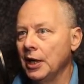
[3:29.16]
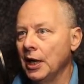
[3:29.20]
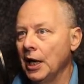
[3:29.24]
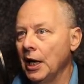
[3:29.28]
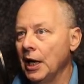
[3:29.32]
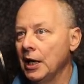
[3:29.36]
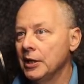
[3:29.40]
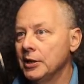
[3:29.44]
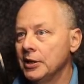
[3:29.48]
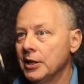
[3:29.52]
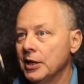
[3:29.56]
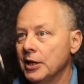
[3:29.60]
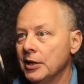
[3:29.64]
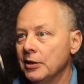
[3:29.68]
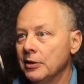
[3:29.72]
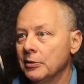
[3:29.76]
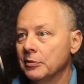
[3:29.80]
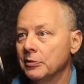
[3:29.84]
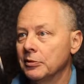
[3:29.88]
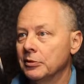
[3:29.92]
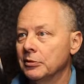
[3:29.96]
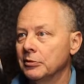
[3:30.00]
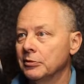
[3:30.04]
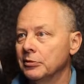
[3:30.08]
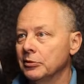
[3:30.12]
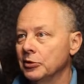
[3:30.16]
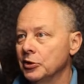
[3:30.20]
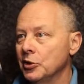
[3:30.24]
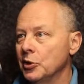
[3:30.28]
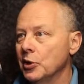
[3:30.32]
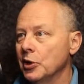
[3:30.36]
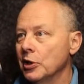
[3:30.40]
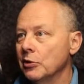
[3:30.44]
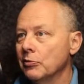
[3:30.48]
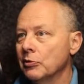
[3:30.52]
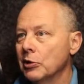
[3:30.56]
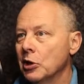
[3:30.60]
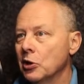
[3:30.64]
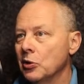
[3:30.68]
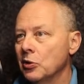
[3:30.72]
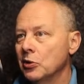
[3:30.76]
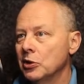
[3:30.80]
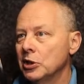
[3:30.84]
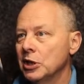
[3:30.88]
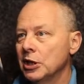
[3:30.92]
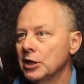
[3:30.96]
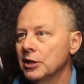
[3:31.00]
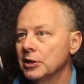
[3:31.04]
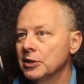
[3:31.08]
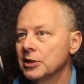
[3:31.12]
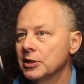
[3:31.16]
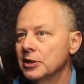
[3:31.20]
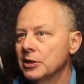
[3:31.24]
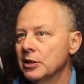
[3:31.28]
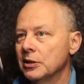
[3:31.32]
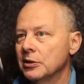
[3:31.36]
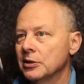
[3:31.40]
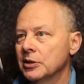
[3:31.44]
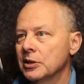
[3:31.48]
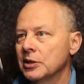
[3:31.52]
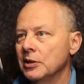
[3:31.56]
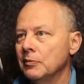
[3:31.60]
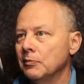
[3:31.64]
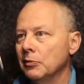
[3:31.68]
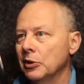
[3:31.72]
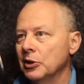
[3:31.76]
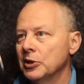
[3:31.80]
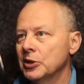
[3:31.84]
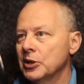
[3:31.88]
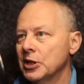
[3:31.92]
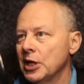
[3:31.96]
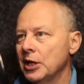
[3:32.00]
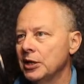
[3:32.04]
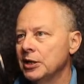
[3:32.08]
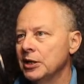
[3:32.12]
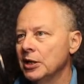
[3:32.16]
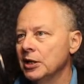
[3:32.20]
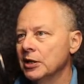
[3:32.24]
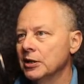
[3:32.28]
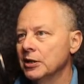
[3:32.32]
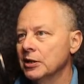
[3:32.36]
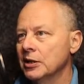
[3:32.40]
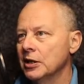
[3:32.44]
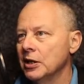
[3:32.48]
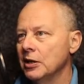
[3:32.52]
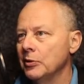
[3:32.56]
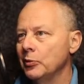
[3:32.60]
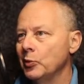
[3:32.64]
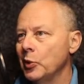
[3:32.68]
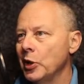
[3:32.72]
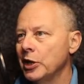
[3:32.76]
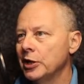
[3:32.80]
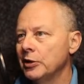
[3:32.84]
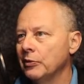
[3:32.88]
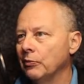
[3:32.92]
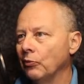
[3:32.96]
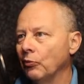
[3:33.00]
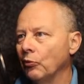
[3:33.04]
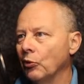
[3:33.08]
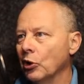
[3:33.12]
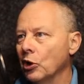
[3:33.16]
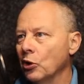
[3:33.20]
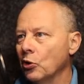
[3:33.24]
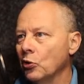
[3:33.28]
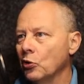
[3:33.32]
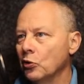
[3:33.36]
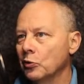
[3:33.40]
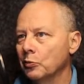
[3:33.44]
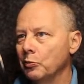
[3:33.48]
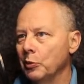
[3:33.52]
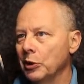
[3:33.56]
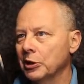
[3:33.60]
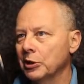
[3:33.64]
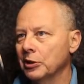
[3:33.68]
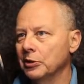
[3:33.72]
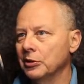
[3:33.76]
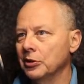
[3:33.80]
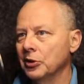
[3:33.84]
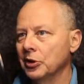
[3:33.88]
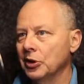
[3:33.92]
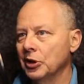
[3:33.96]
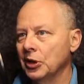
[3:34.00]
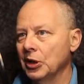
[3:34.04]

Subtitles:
And then doing a recording is as simple as hitting the red record button,